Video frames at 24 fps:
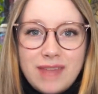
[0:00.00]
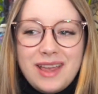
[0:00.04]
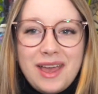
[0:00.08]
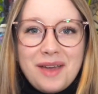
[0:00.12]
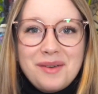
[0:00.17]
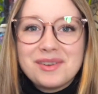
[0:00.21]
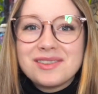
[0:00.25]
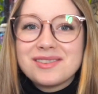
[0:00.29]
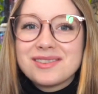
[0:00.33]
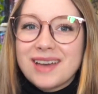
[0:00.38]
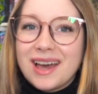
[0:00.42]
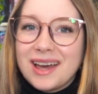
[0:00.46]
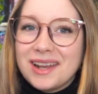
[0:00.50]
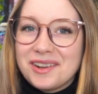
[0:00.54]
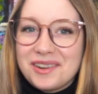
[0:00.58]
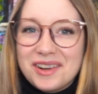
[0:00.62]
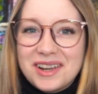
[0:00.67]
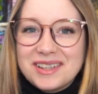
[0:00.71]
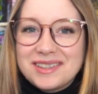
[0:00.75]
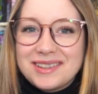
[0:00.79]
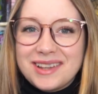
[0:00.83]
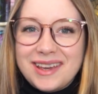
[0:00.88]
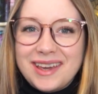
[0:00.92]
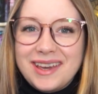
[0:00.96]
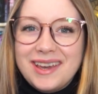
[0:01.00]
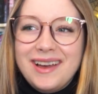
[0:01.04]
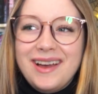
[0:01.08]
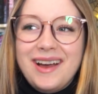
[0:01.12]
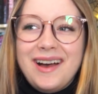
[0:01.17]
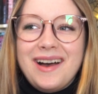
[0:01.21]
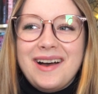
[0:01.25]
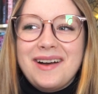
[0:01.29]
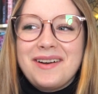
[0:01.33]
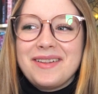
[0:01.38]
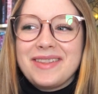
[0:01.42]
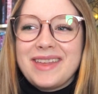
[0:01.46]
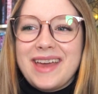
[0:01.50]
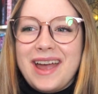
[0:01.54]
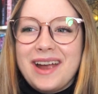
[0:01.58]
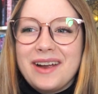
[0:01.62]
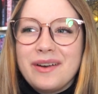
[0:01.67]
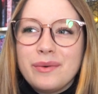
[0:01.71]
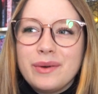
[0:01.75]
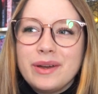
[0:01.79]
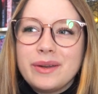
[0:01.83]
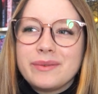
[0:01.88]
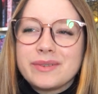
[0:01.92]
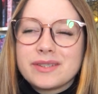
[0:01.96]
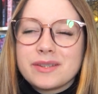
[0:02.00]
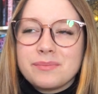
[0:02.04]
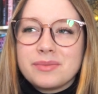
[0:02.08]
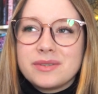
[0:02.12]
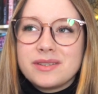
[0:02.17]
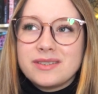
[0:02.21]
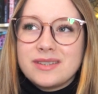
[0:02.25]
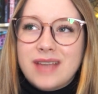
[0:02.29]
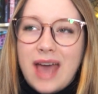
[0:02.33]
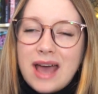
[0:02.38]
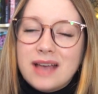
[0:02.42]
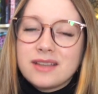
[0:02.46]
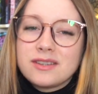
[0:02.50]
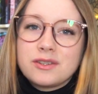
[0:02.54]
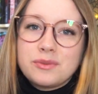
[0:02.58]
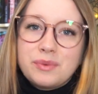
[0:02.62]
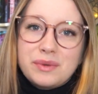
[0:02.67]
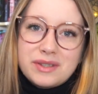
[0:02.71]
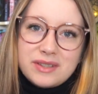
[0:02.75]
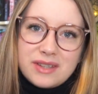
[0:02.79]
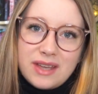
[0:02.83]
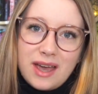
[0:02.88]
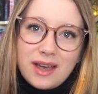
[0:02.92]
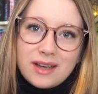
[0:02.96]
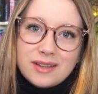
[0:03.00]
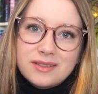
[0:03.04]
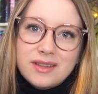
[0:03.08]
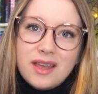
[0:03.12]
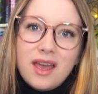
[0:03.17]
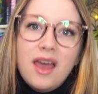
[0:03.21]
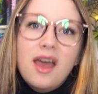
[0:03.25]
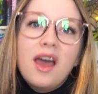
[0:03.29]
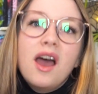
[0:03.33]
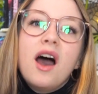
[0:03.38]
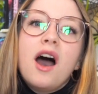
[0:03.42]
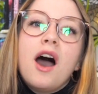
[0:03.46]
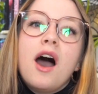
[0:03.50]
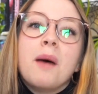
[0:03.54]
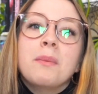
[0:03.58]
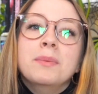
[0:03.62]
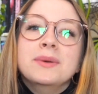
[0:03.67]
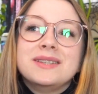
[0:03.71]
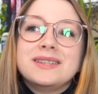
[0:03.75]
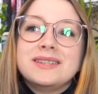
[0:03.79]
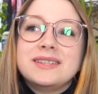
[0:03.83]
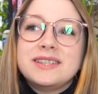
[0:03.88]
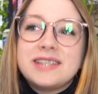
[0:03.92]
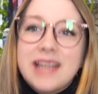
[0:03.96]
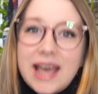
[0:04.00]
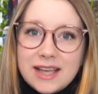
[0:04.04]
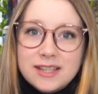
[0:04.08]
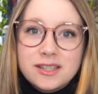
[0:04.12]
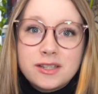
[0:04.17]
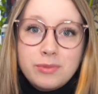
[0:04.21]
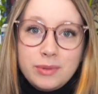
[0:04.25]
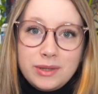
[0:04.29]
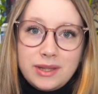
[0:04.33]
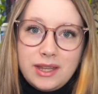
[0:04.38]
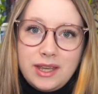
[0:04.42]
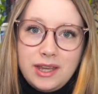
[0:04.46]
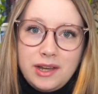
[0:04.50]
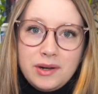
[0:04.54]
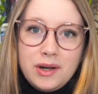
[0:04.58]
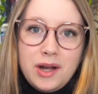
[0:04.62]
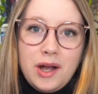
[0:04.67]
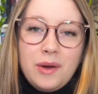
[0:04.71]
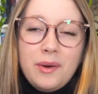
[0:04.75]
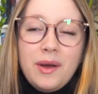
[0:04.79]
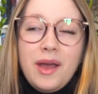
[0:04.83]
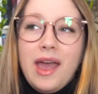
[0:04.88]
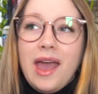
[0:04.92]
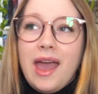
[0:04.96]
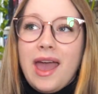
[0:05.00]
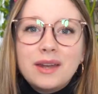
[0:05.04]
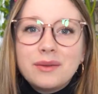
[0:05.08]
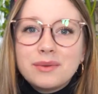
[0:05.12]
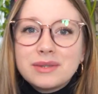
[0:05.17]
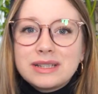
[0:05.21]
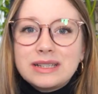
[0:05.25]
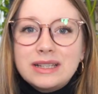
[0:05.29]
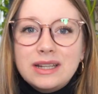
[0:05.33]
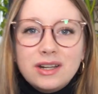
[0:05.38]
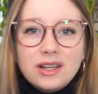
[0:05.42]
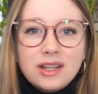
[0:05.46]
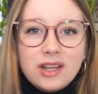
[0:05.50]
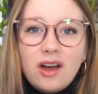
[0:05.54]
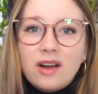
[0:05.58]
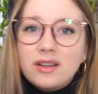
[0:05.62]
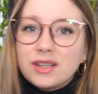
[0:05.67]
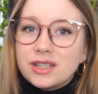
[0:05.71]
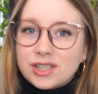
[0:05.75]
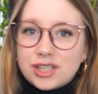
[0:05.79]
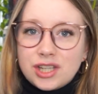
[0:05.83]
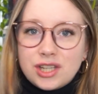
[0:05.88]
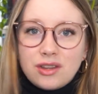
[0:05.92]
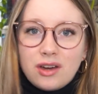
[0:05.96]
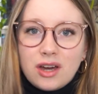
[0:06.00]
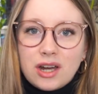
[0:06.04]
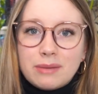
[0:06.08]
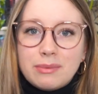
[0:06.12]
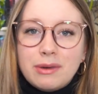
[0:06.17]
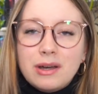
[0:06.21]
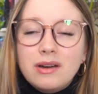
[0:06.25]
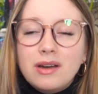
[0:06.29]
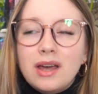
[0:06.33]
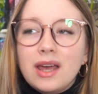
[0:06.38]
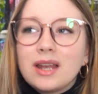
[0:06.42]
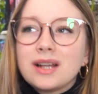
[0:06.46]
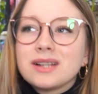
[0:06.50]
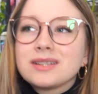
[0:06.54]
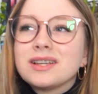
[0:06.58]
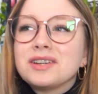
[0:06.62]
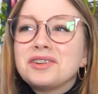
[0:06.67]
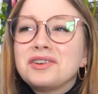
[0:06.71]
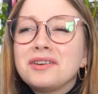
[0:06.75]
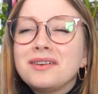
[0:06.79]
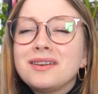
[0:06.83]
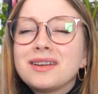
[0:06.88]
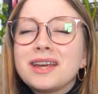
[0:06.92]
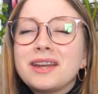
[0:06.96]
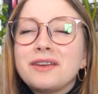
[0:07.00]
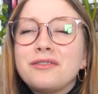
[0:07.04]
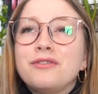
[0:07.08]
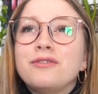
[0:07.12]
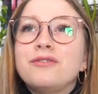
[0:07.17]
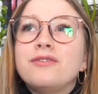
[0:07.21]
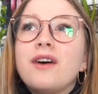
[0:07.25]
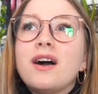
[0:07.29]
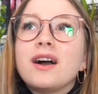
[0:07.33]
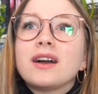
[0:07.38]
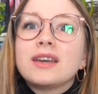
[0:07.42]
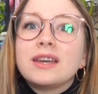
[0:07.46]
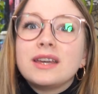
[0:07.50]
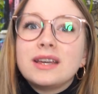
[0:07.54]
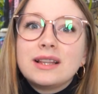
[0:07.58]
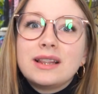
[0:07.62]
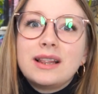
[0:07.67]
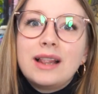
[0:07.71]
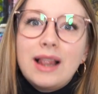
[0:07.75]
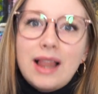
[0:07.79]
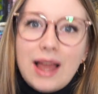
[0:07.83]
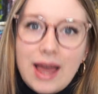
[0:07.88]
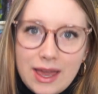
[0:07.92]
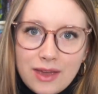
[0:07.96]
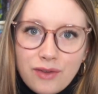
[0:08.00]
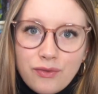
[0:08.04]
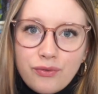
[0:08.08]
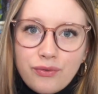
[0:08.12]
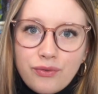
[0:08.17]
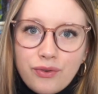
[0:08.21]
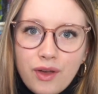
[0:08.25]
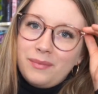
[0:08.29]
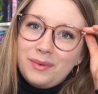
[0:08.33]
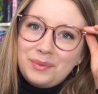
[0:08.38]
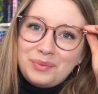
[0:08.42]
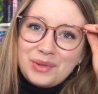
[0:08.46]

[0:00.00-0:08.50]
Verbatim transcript: It was kind of crazy. Uh, the heroine was obsessed with sex, obsessed with the hero, and it was literally all that she thought about. And I was like, girl, get a fucking life.